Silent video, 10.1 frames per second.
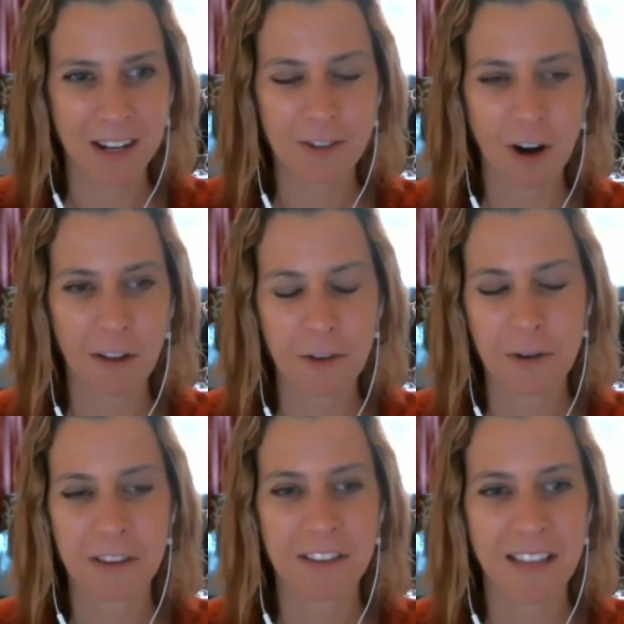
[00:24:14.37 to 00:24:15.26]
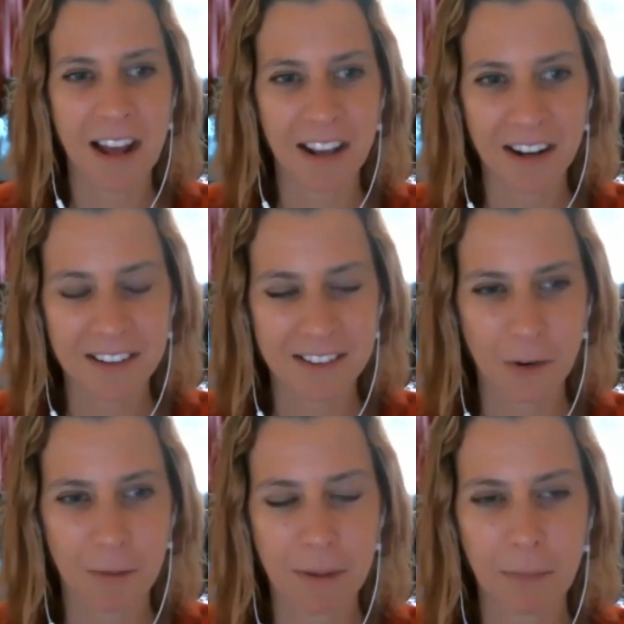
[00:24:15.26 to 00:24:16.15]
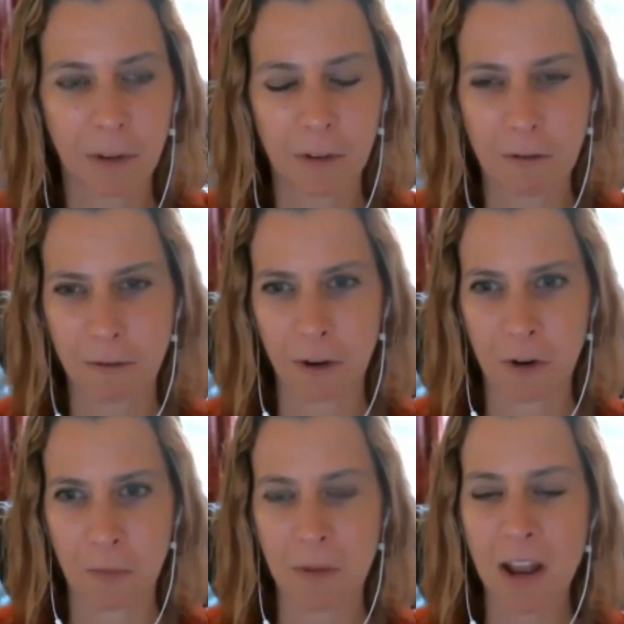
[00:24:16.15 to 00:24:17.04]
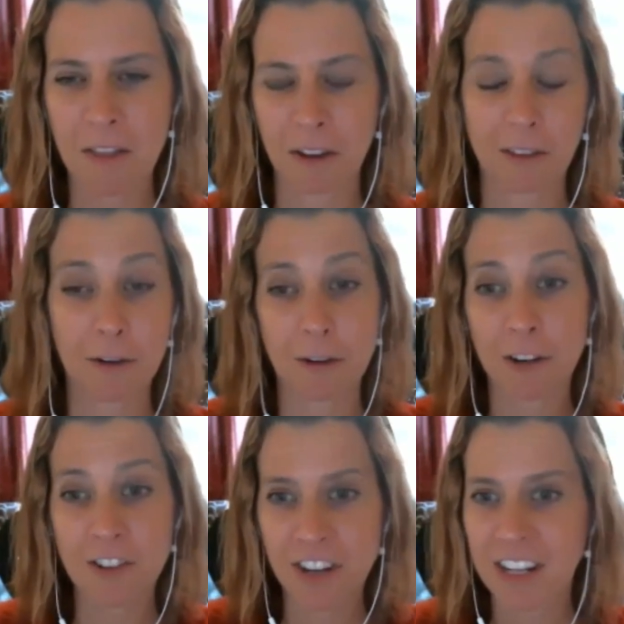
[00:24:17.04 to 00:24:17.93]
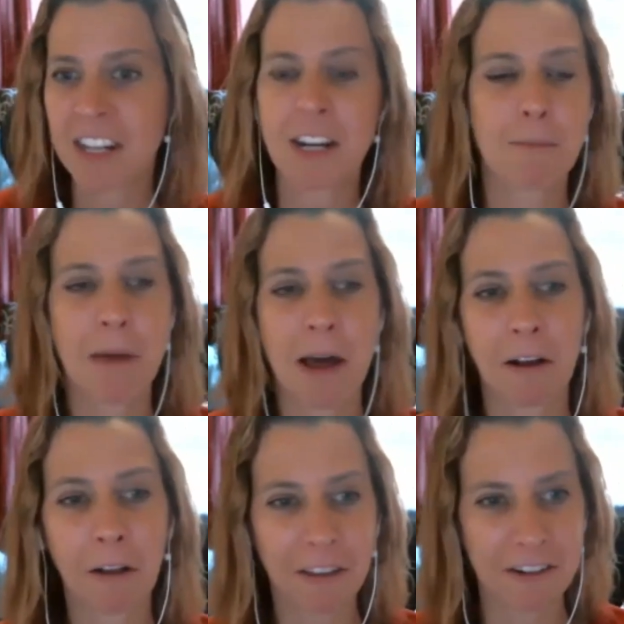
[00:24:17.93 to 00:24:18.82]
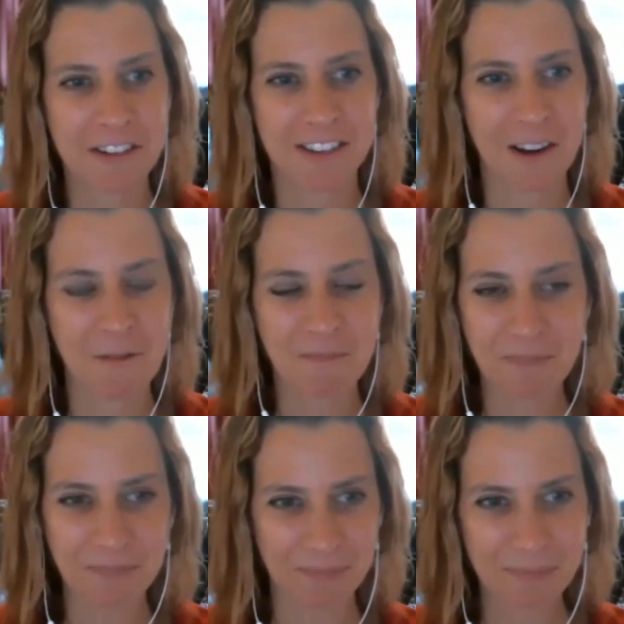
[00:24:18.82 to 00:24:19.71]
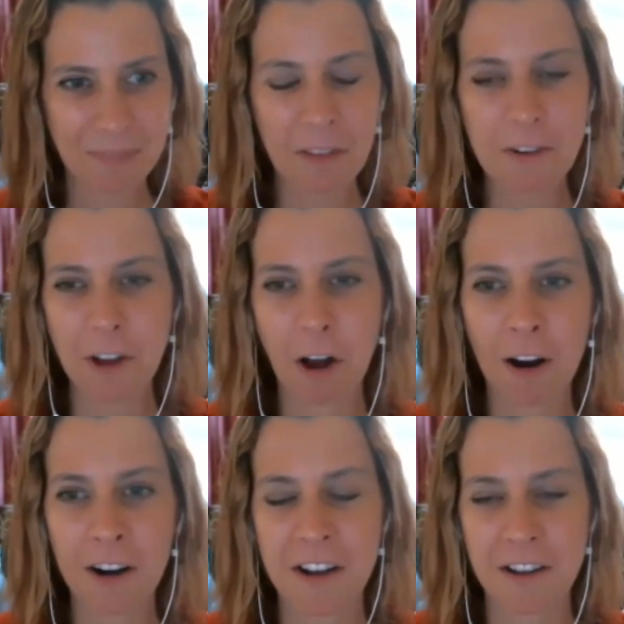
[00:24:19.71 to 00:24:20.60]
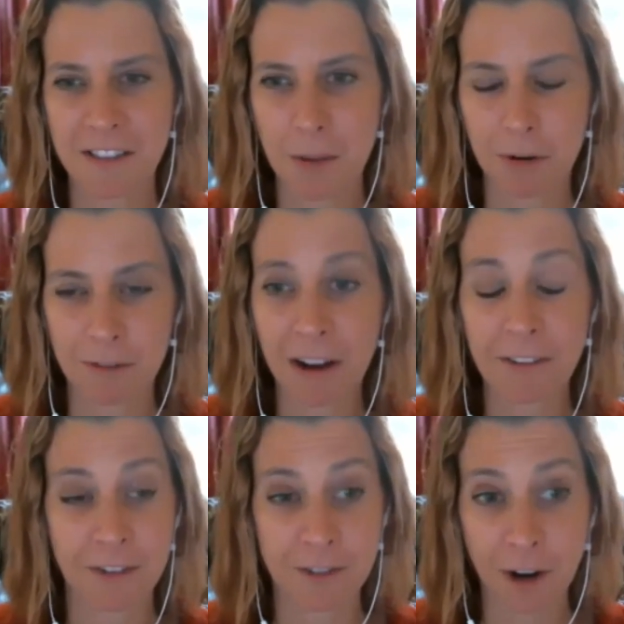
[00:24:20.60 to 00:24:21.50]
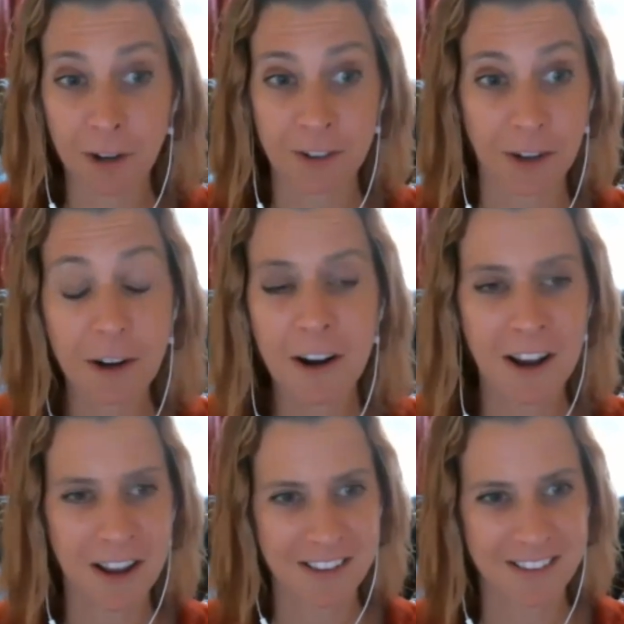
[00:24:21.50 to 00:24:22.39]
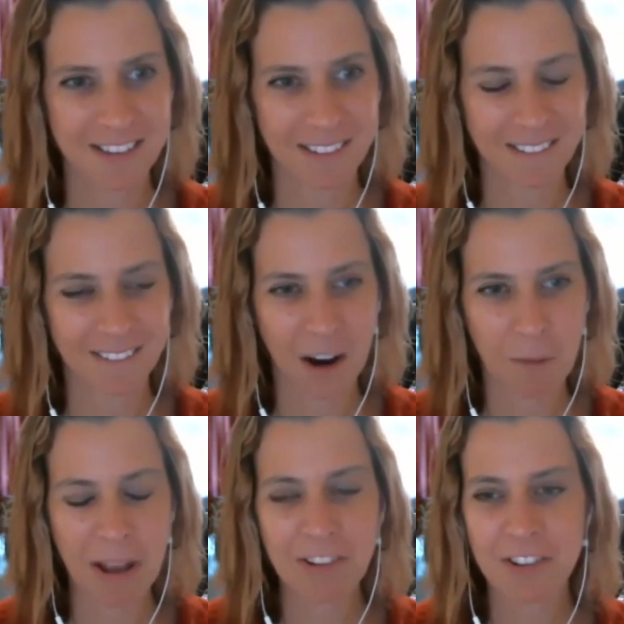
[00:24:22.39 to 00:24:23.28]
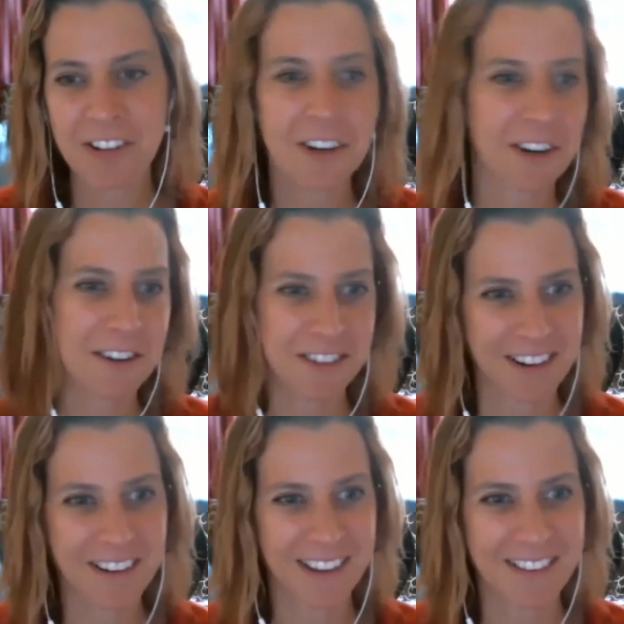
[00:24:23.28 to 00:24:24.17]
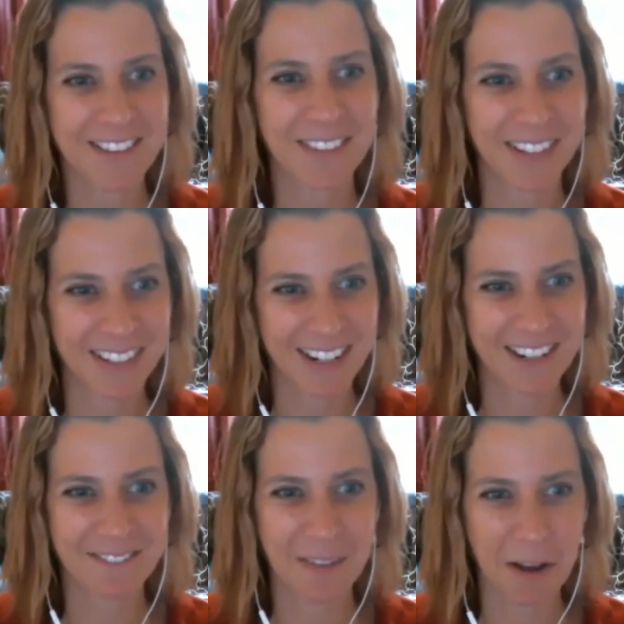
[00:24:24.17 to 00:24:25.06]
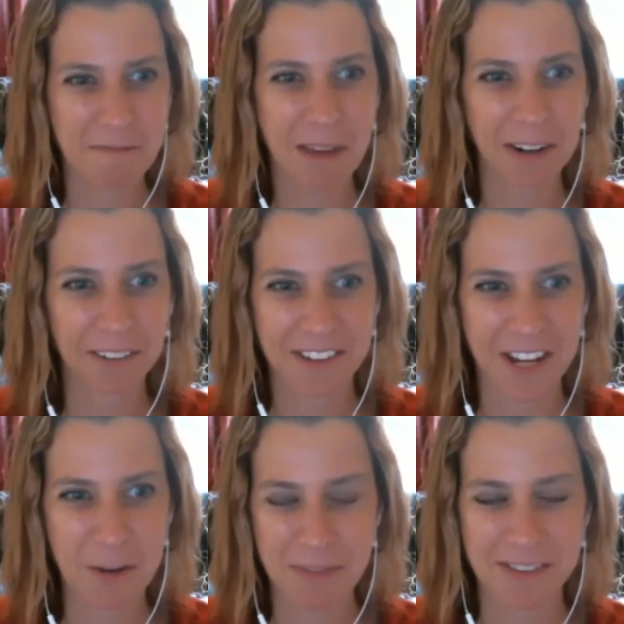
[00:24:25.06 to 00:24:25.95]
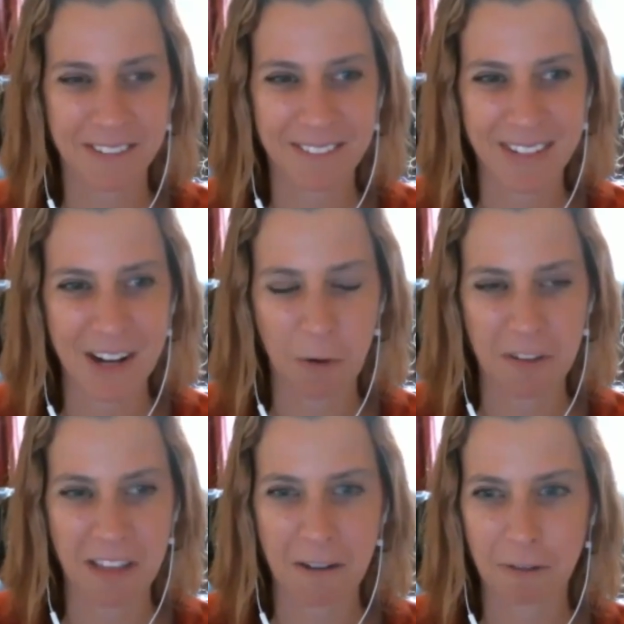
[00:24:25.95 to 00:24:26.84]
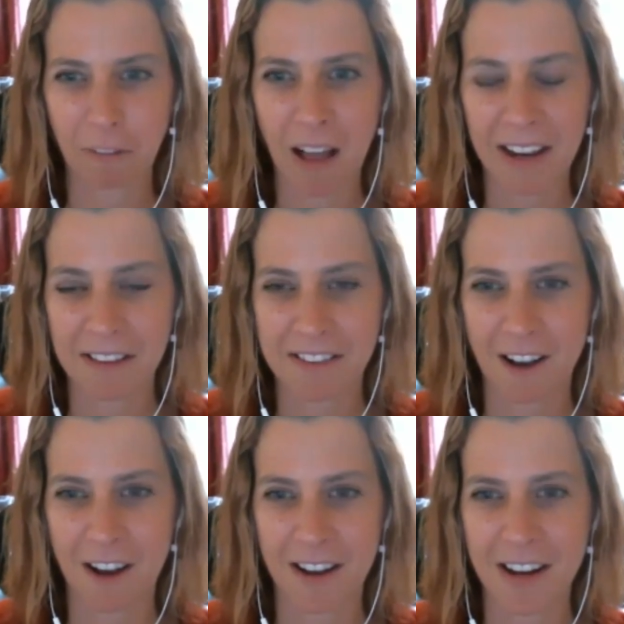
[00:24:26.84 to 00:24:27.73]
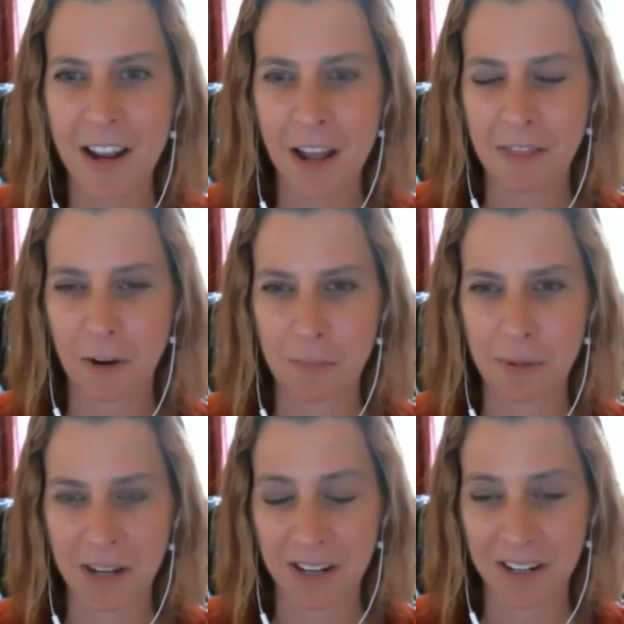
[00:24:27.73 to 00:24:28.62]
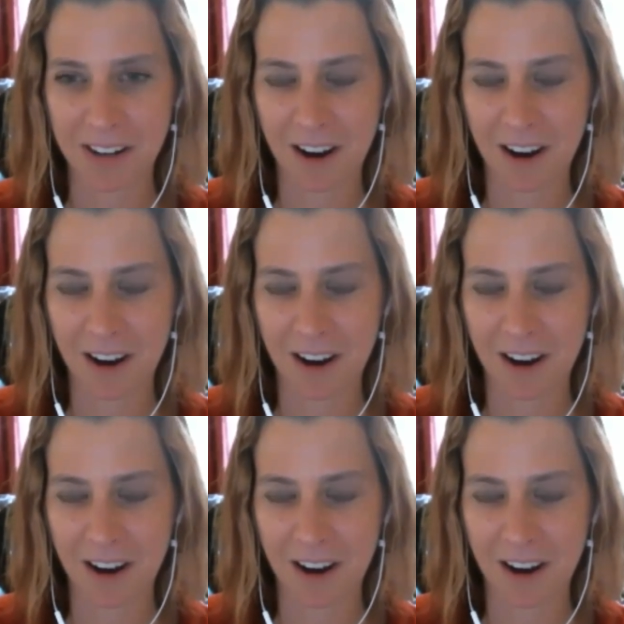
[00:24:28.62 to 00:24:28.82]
drawn to aesthetics, or people for whom, like, there's a rigidity to metal. There's there's a hardness that provides structure. So engineers, tend to be kind of metal types, or that reliance on there being